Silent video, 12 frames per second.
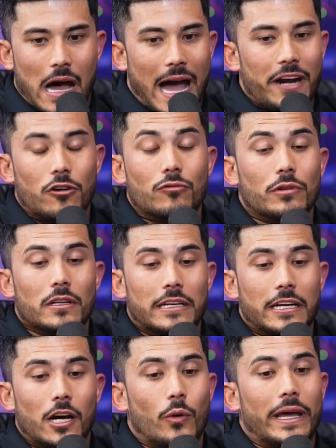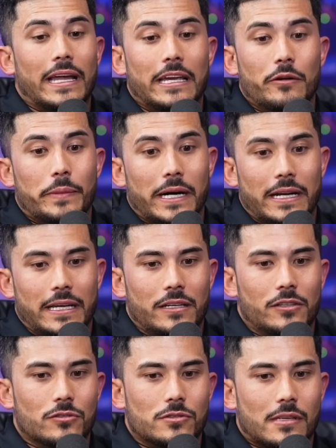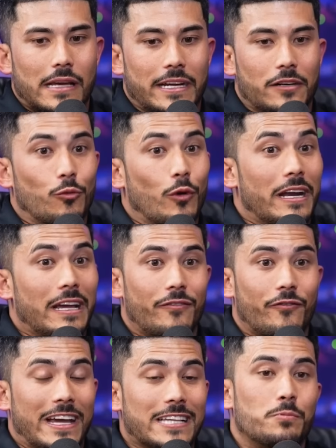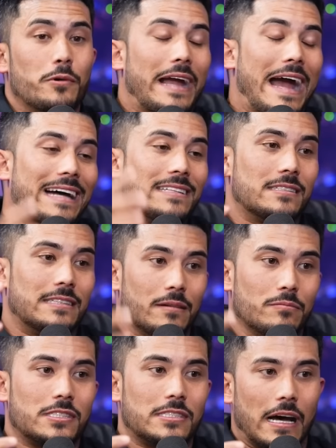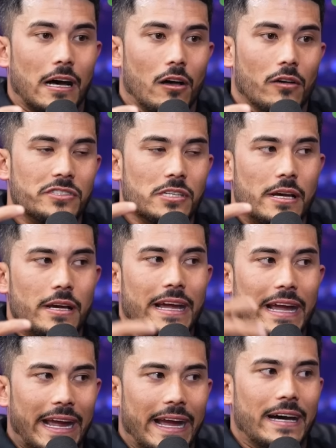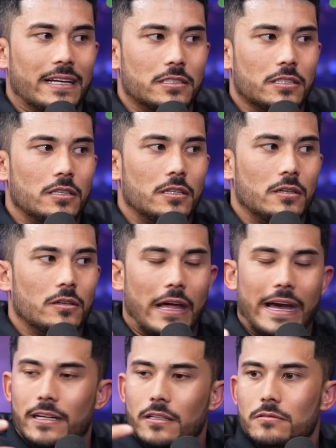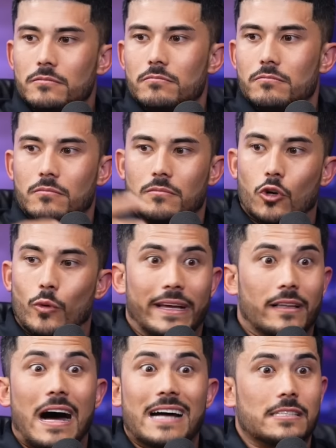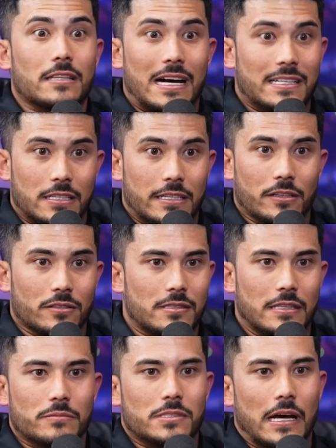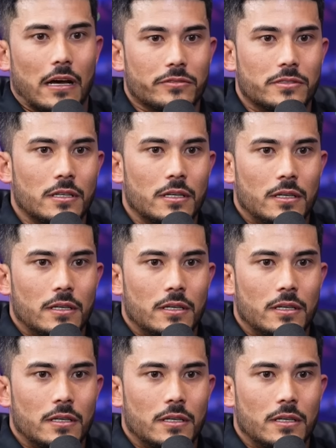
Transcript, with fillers: I don't really know anybody who's like running Facebook ads themselves and like doing lots and lots of deals themselves.